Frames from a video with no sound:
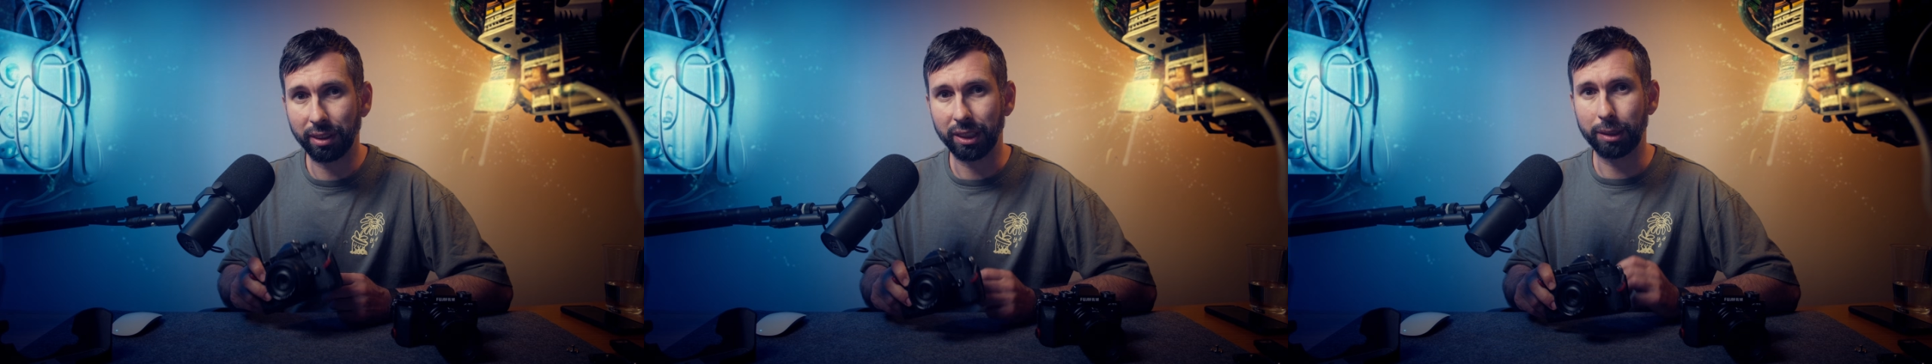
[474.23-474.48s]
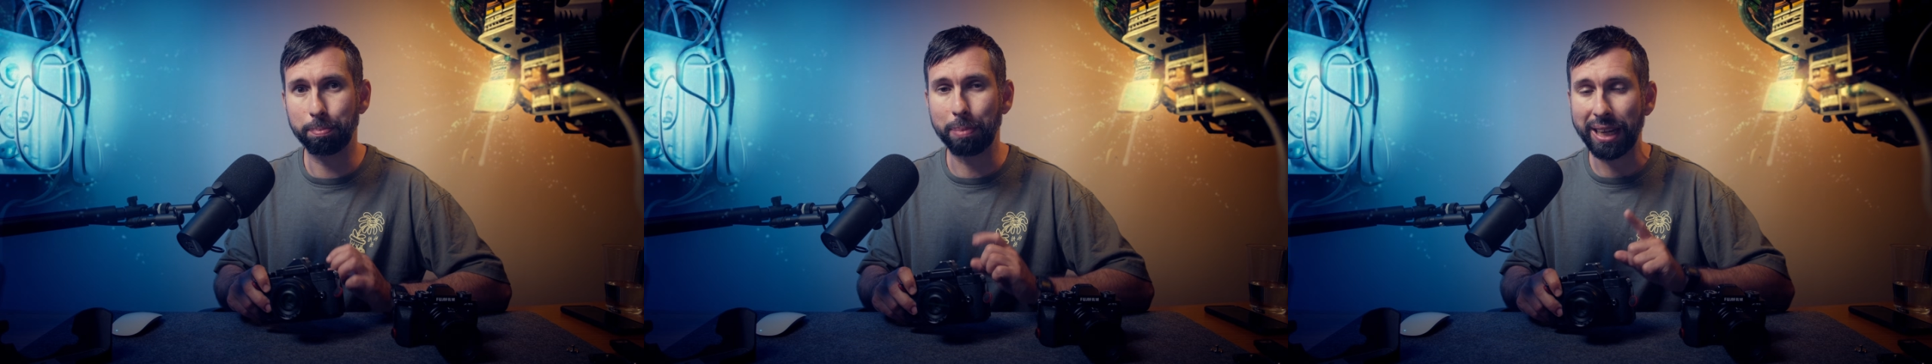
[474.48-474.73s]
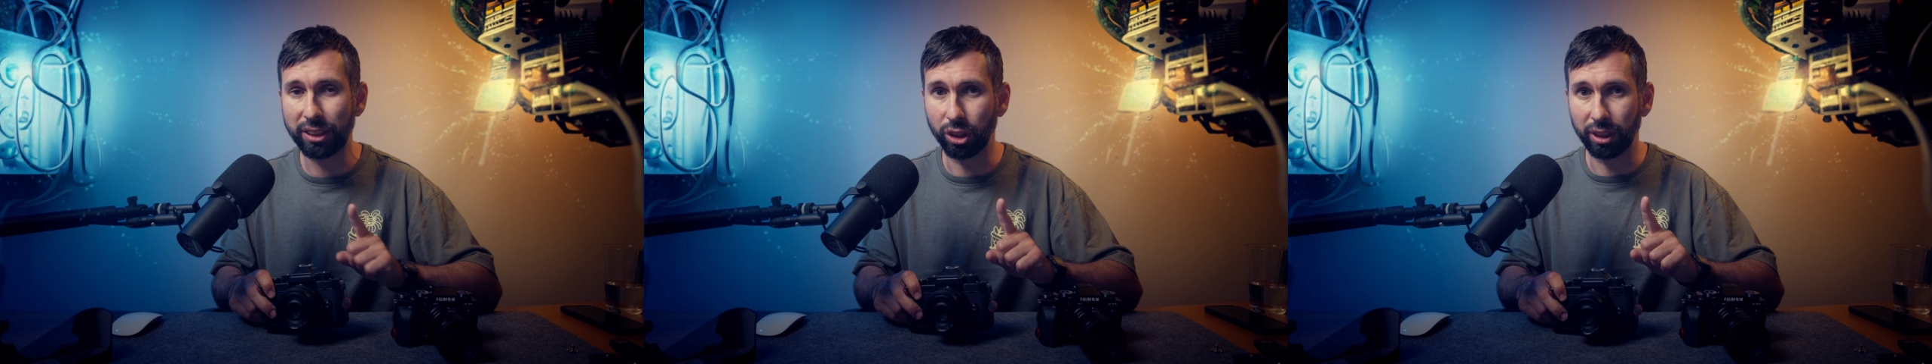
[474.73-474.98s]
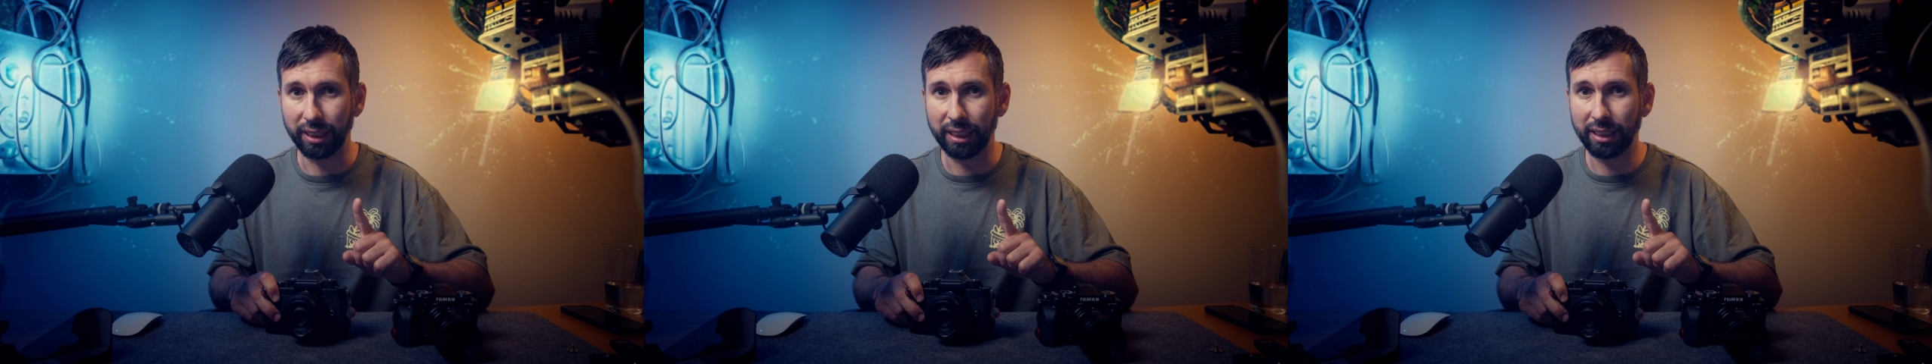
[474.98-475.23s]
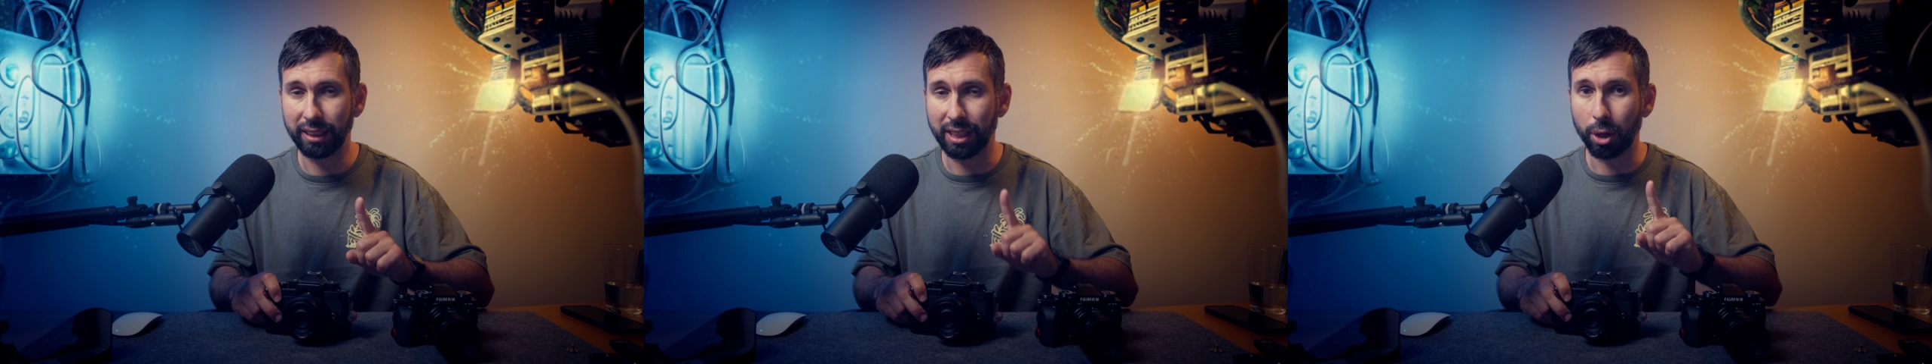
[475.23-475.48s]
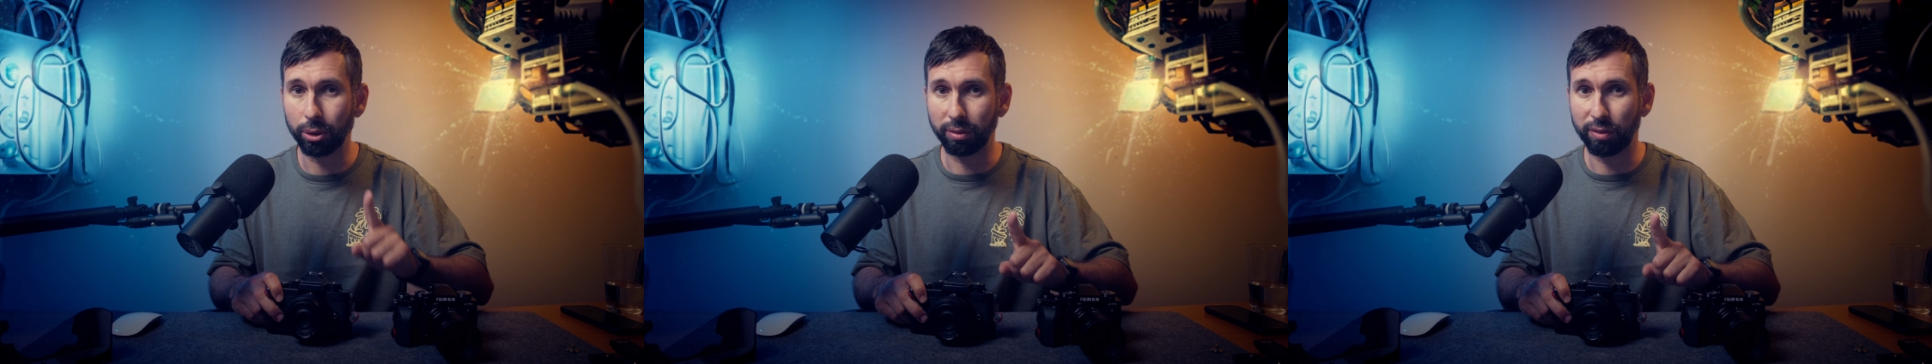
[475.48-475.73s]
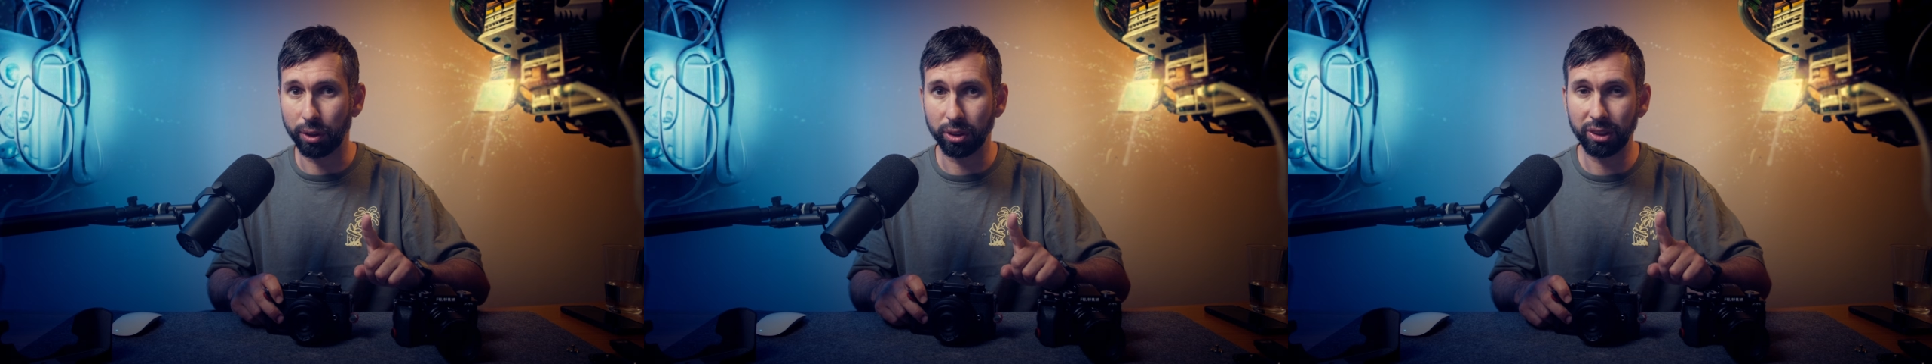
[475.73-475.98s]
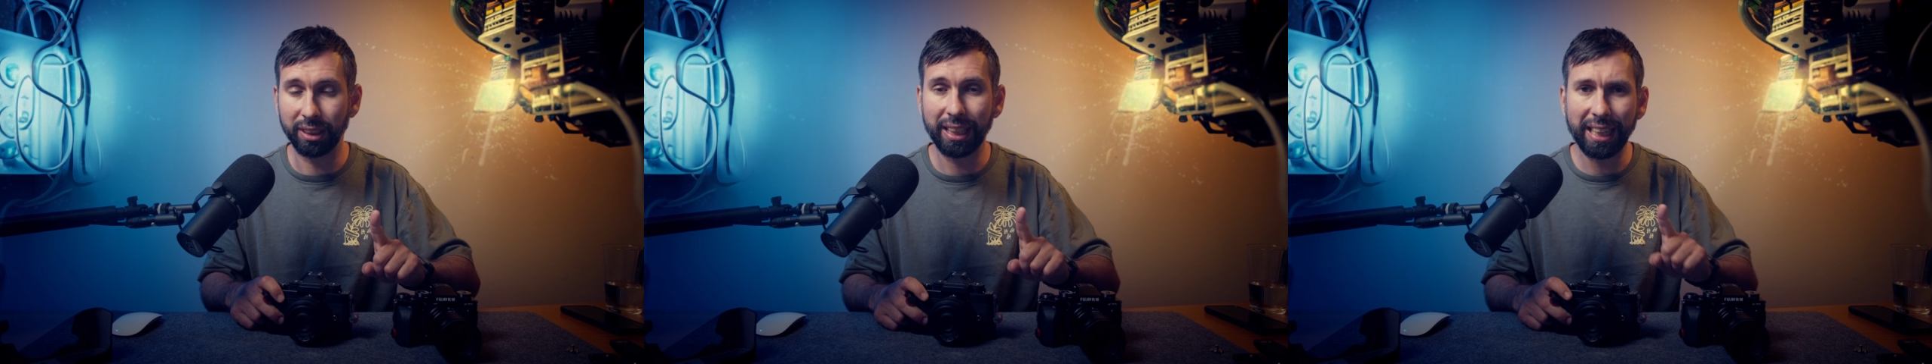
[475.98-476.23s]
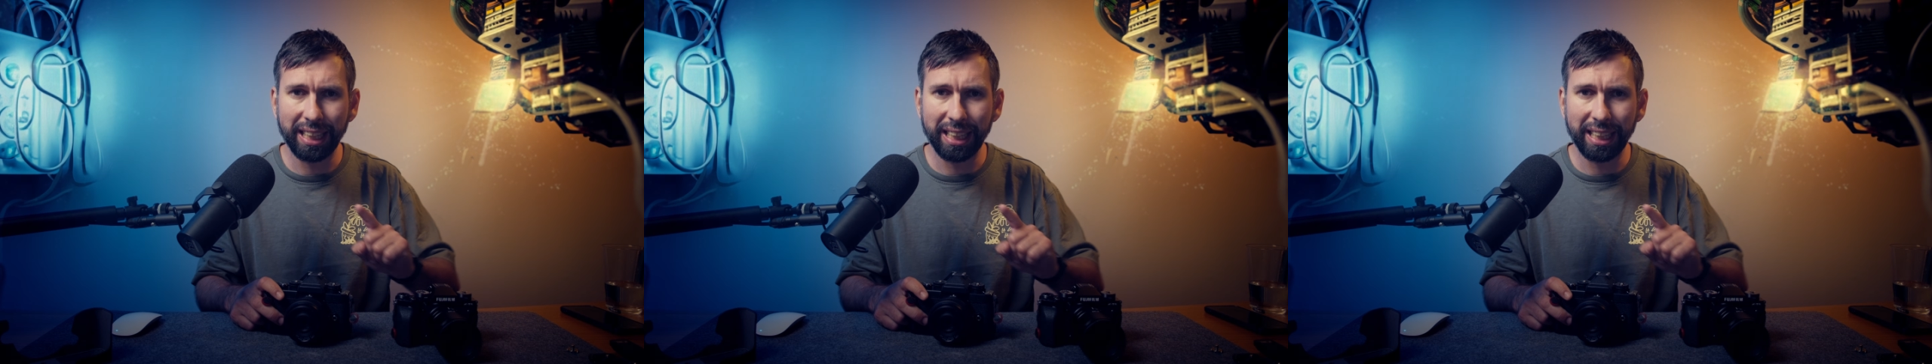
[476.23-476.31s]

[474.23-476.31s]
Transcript: especially the autofocus